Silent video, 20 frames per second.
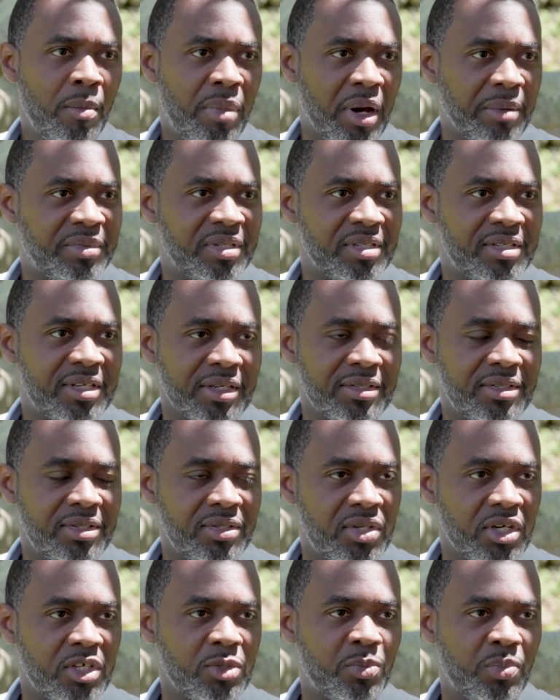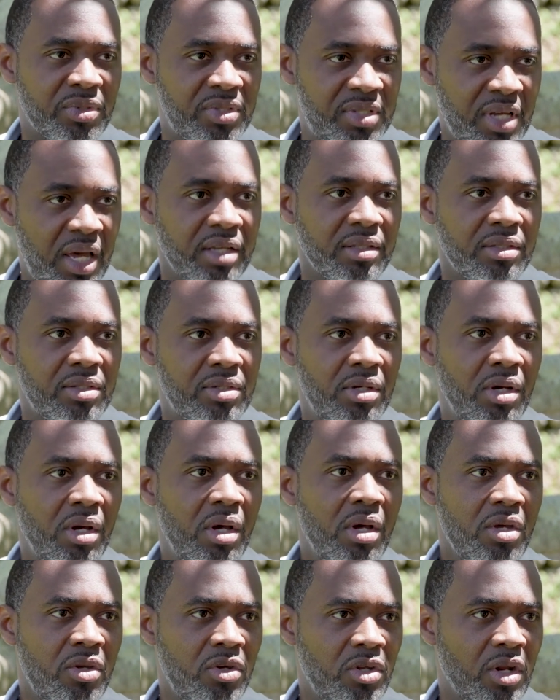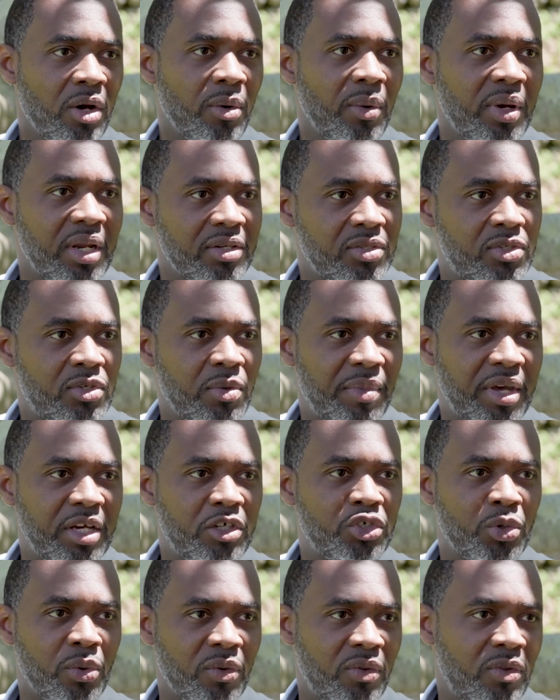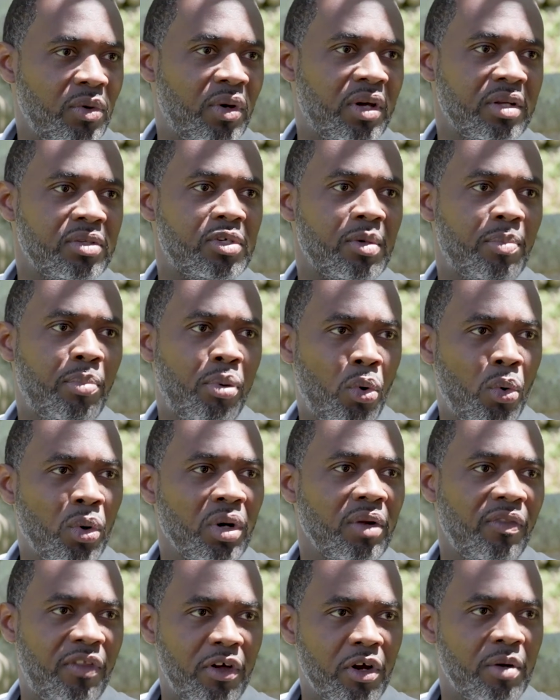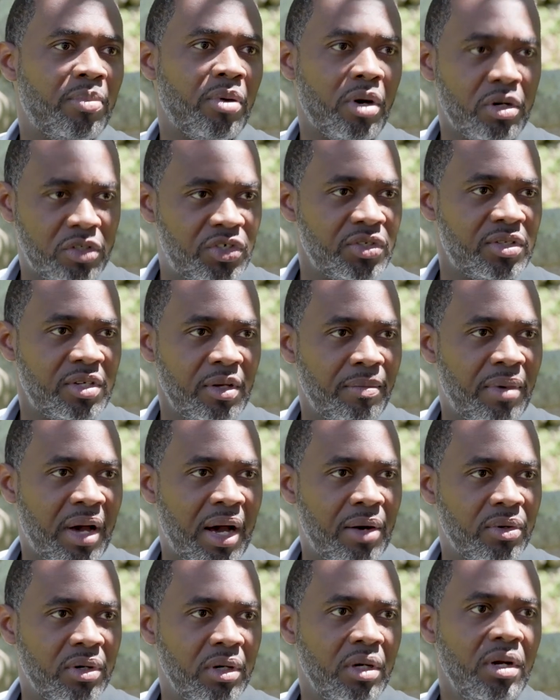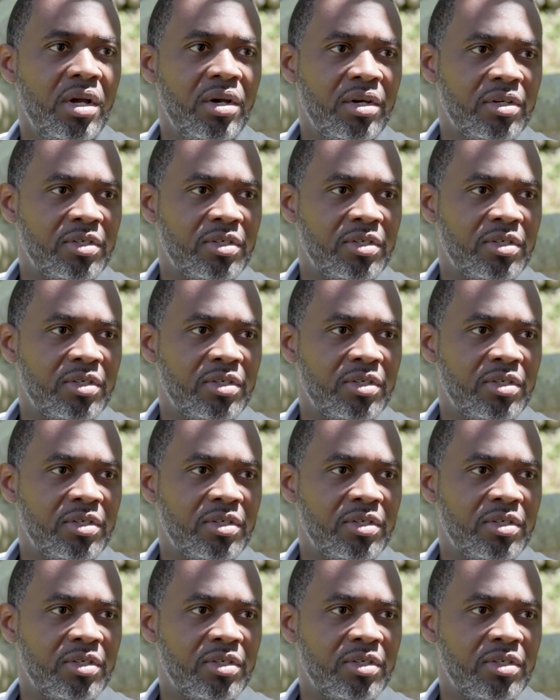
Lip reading: up to 66%, it is to make sure that you can support their purchasing power,